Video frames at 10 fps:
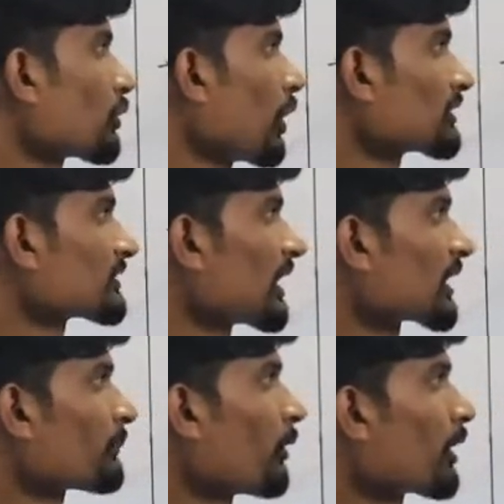clots
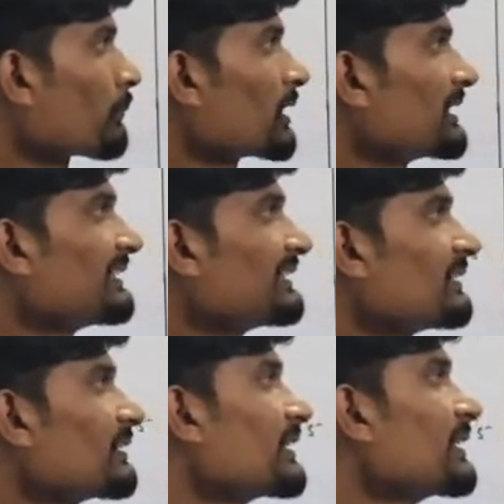are formed in
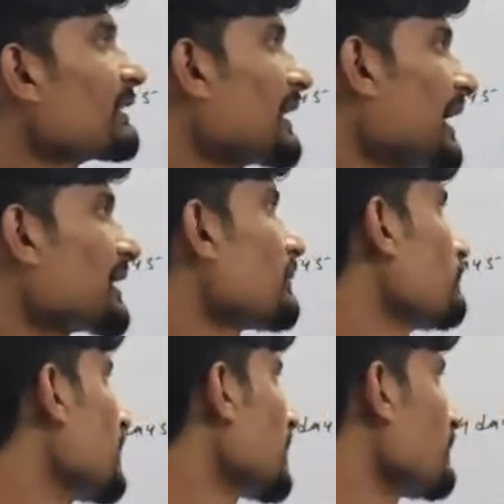the intact
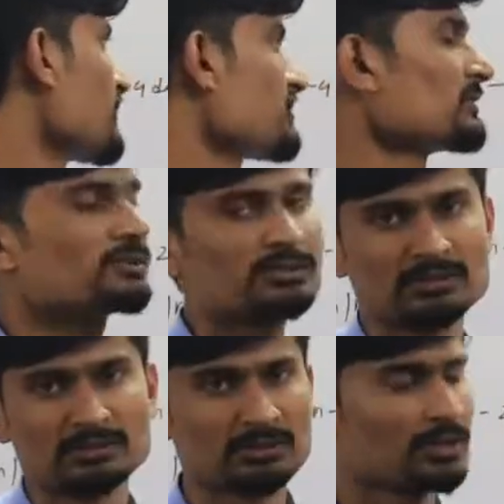blood
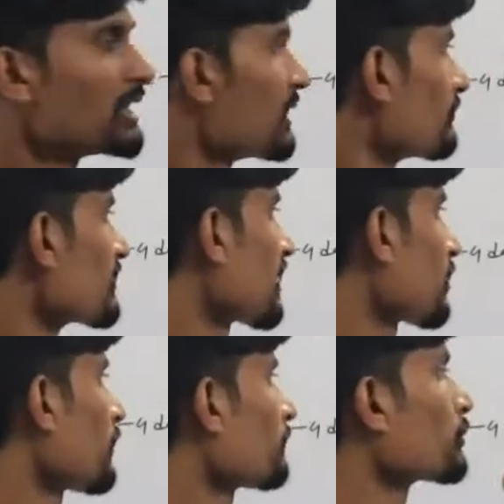vessels, which
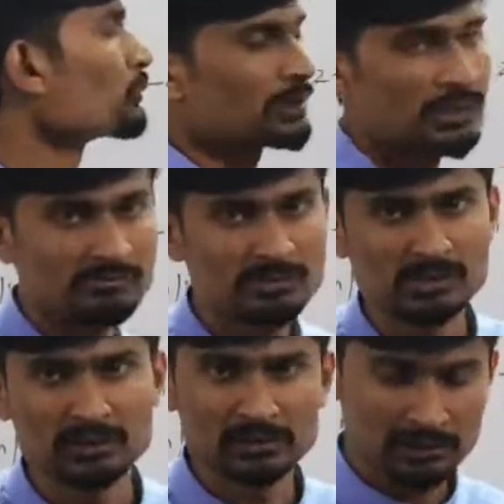are of two types.
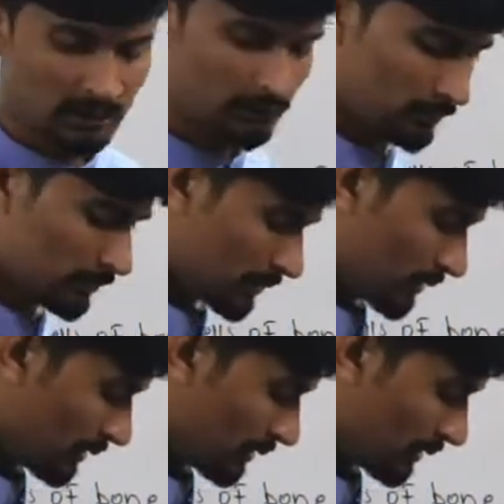Now